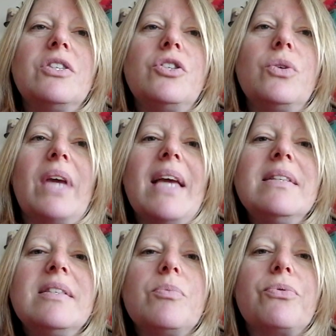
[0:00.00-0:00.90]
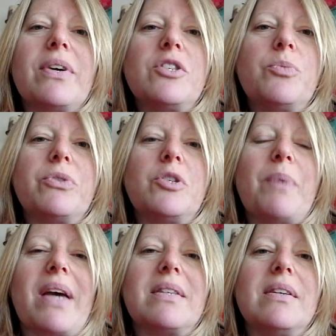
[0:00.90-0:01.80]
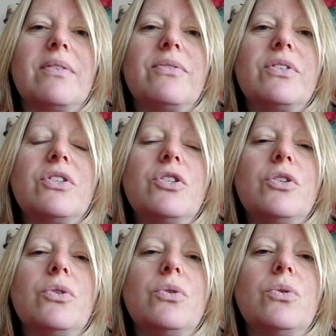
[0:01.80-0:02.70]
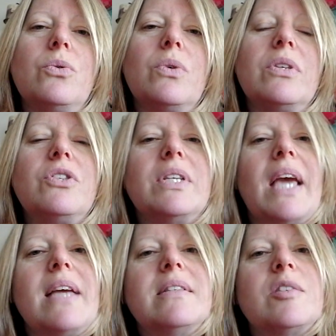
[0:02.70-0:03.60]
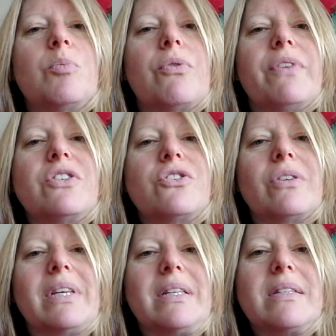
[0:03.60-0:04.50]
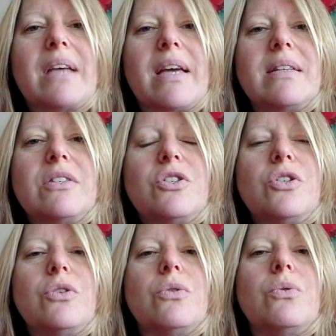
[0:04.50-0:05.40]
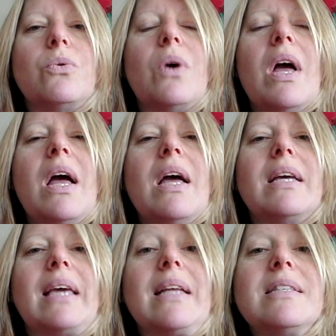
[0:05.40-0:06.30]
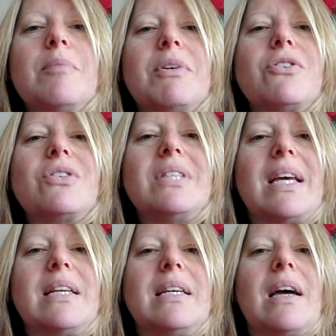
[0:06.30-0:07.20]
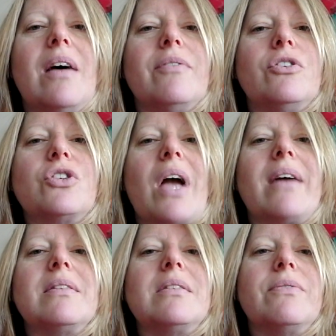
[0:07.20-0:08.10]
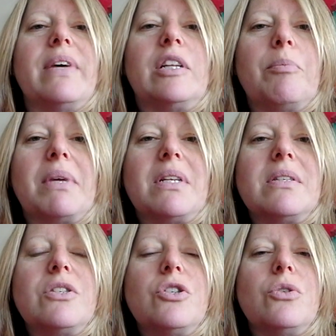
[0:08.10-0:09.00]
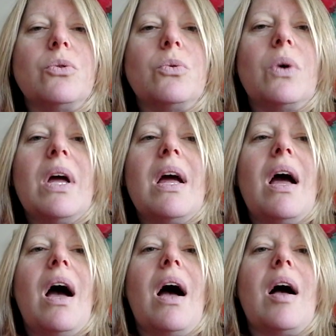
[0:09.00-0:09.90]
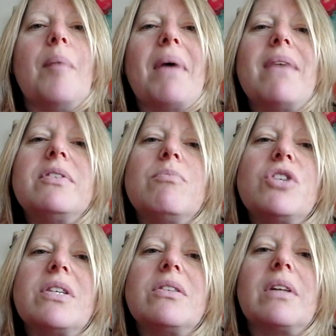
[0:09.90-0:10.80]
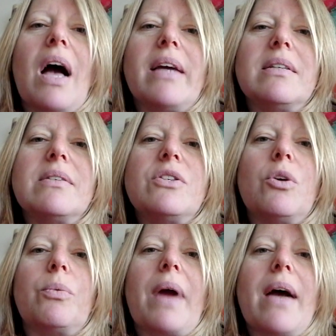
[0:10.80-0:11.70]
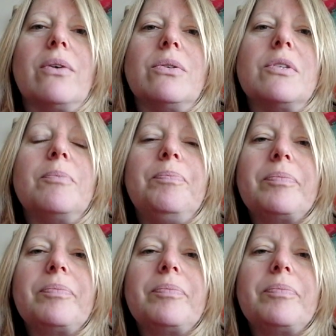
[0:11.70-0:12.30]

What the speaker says: to gain some fresh perspectives, to gain some professional insights, to gain some understanding of your child's development, to have some gentle guidance around